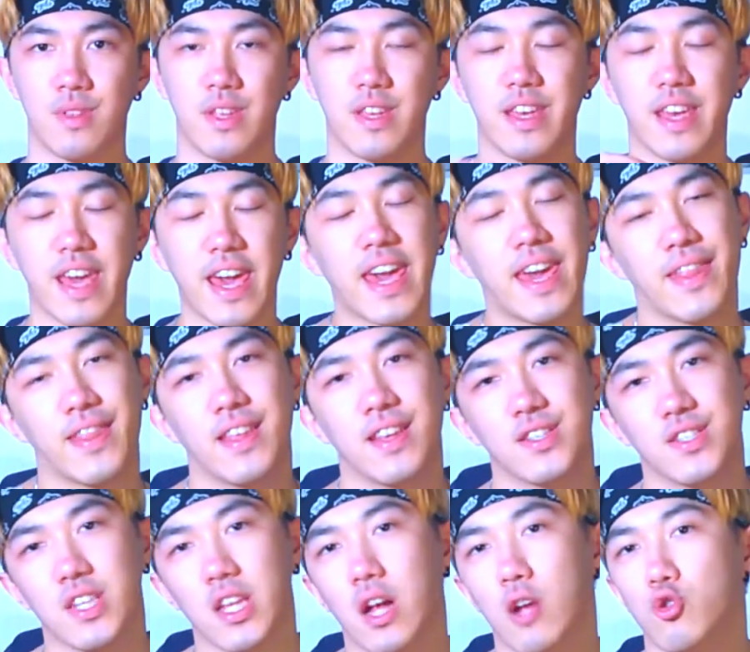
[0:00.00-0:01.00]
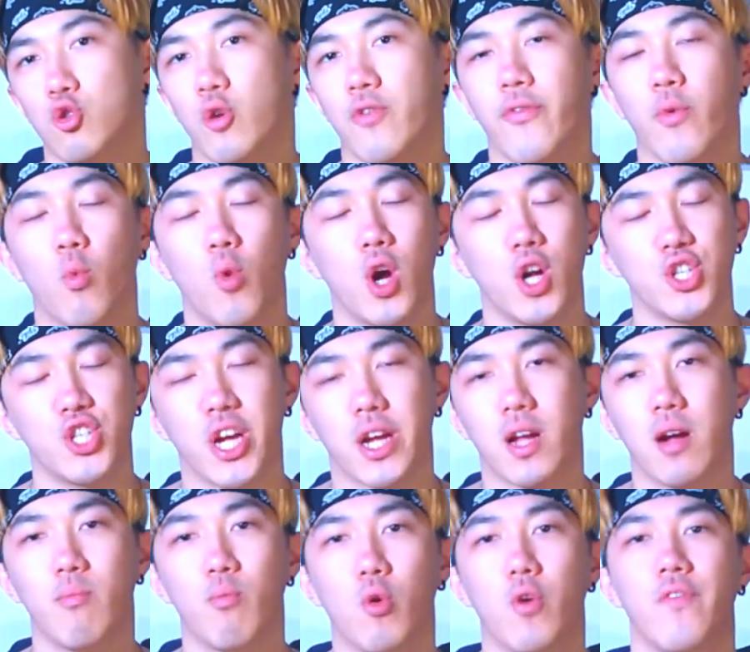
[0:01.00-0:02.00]
Hey, that's the outro. If you want to check
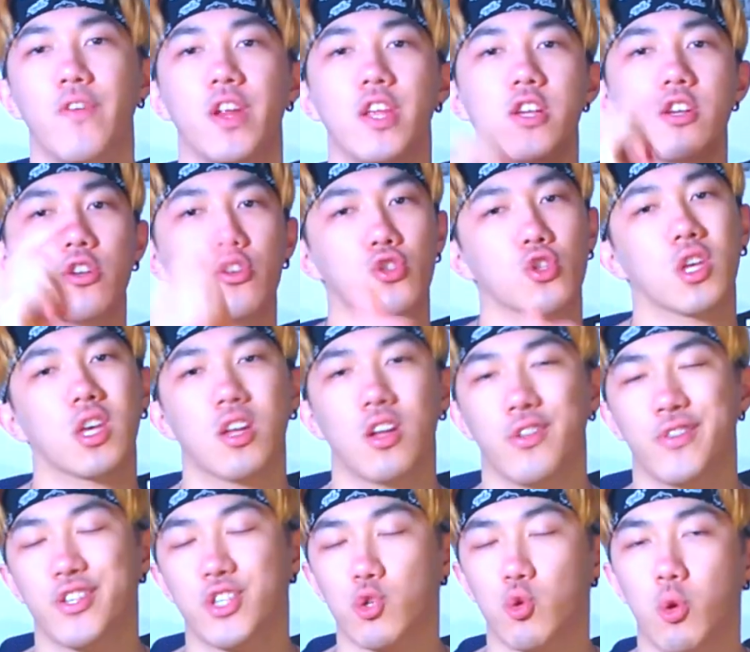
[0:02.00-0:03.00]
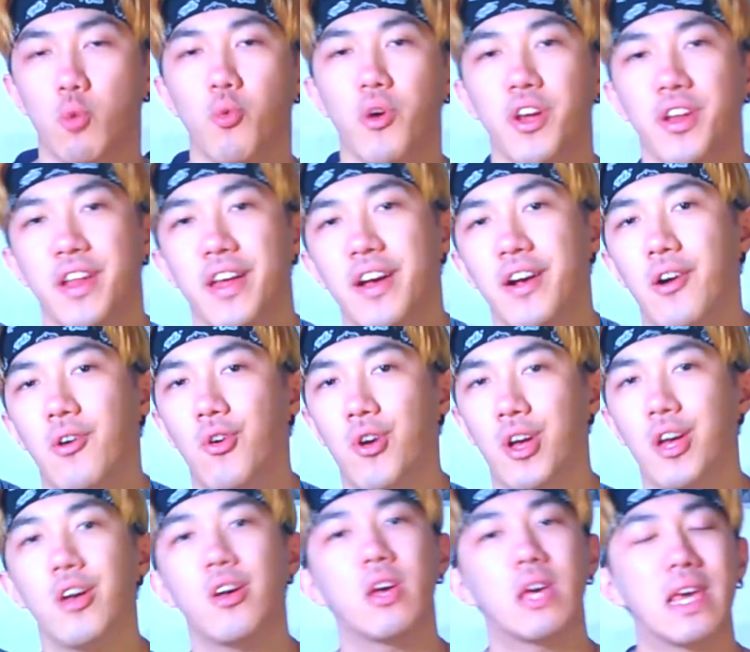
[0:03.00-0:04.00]
out more videos, click on the screen right now.
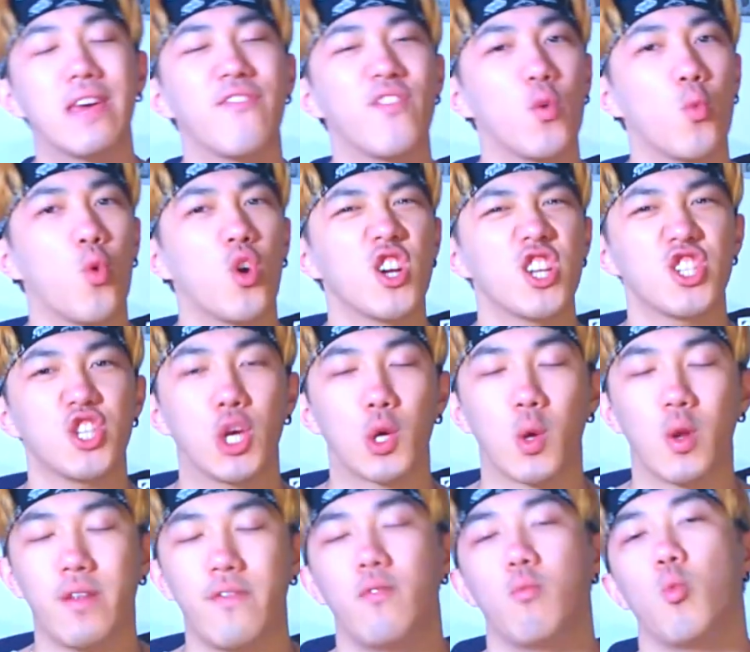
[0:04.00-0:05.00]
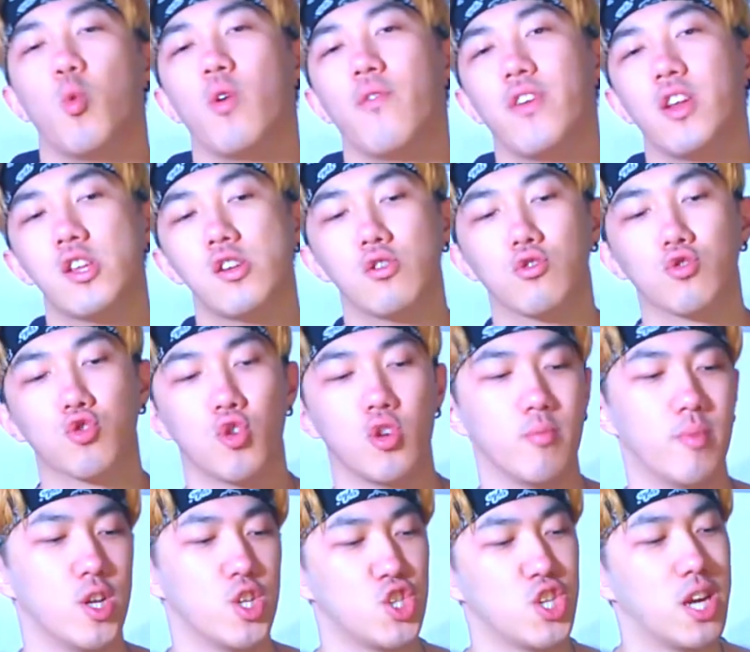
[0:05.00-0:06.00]
If you want to check out even more videos, go to
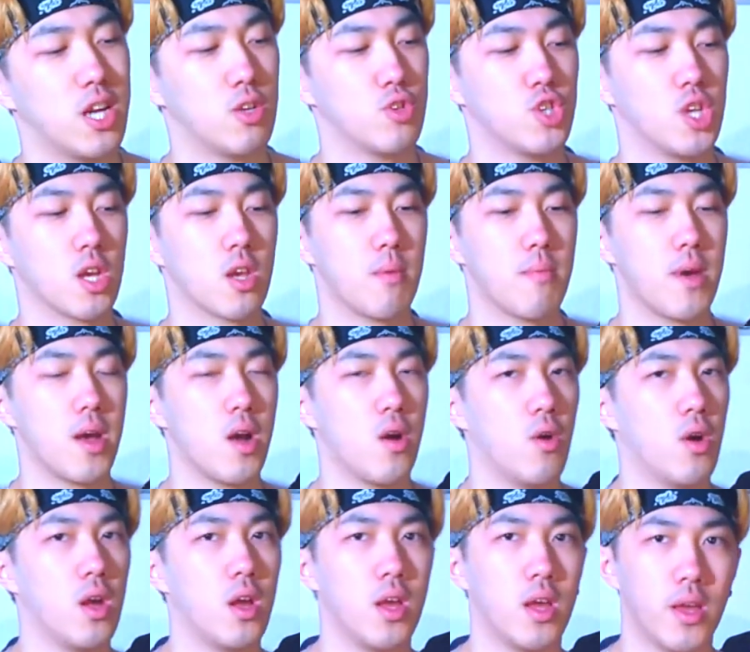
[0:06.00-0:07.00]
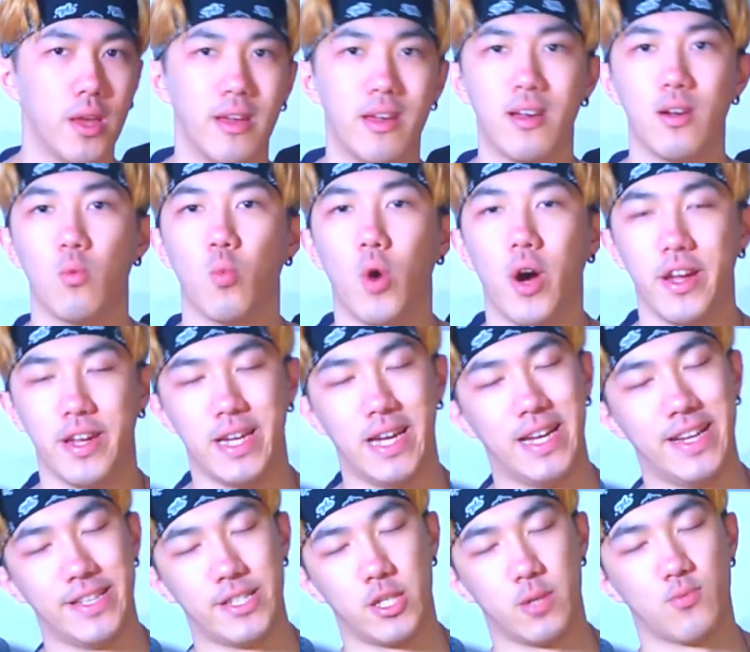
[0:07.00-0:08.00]
my channel, check them out. While you're
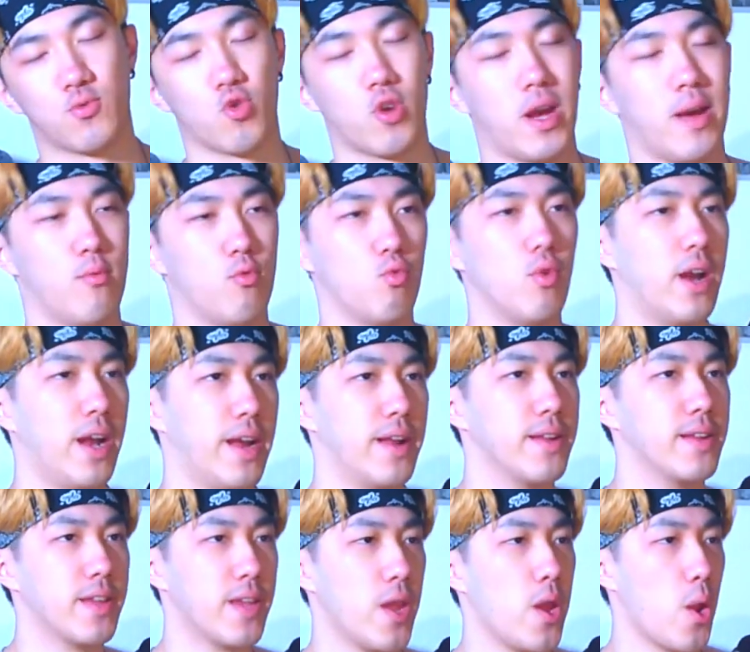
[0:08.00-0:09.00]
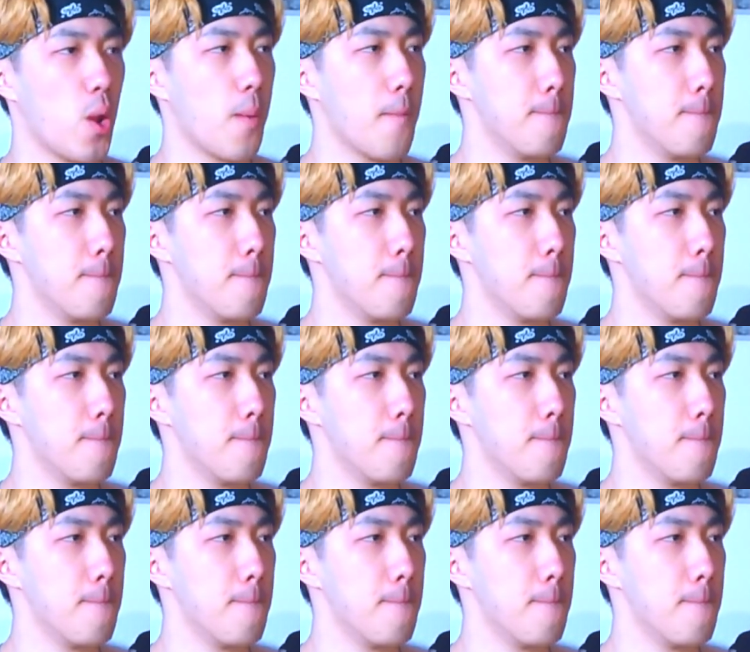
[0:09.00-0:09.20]
at it, subscribe right here.